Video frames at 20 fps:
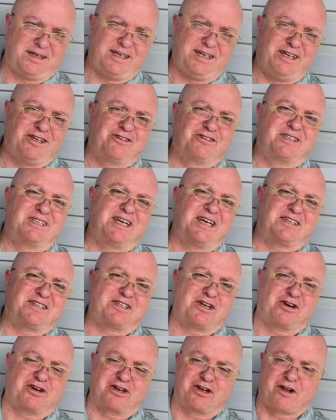eager to get
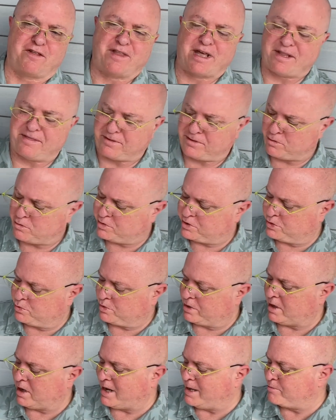started on that. Those
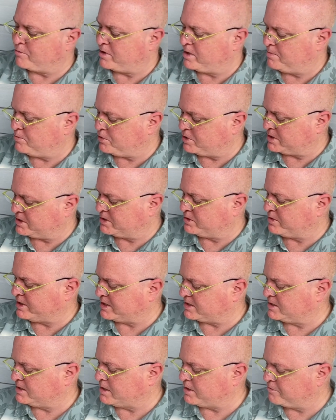two are library books, so
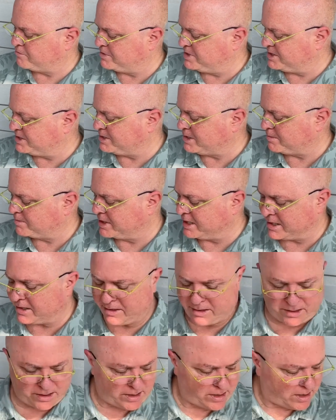that's another reason I'm
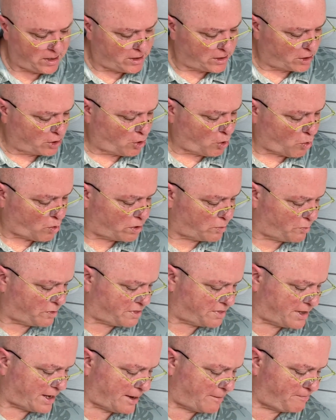getting going
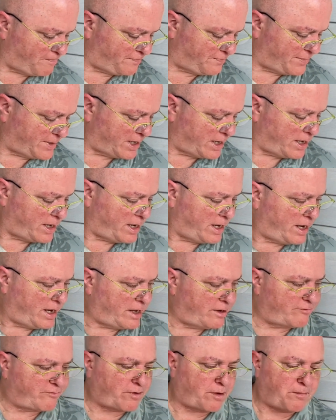with them.
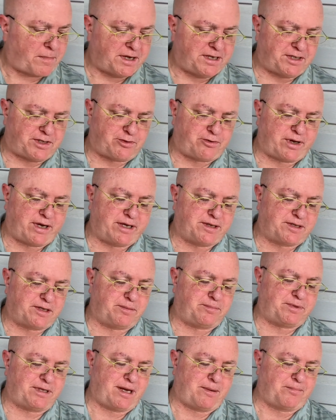And from my Straya
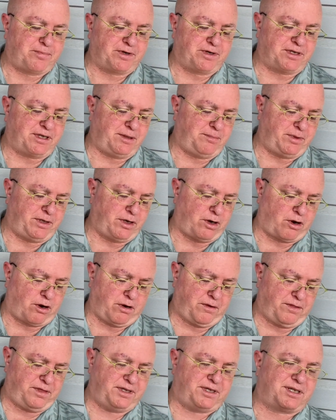September
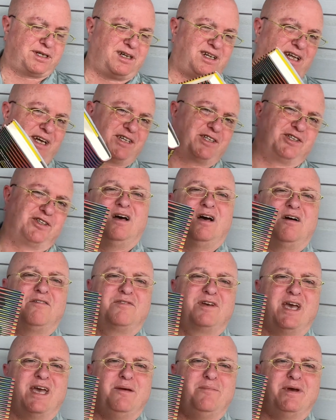TBR, this collection
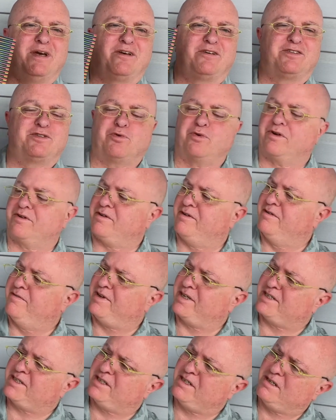of gay male short
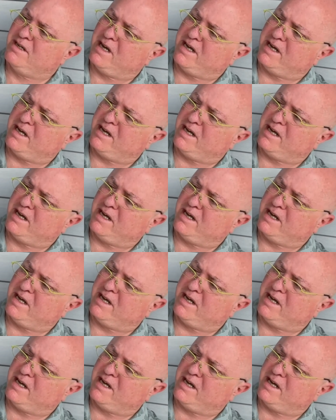fiction,